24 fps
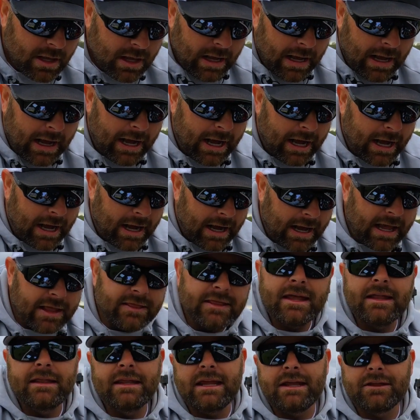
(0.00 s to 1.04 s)
And
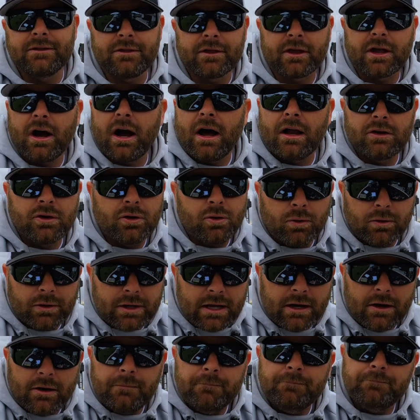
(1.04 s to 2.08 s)
then either the cotton
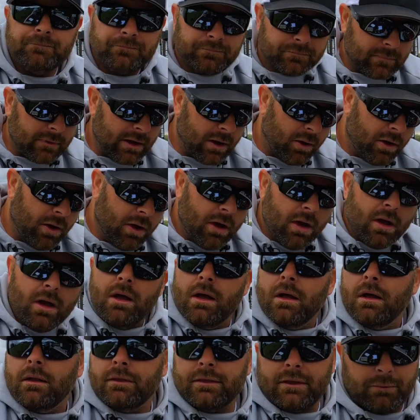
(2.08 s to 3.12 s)
cordell,
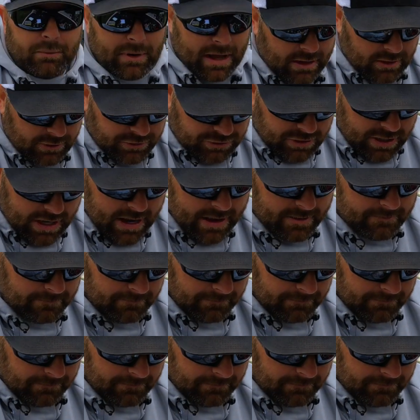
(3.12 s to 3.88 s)
the rattle trap,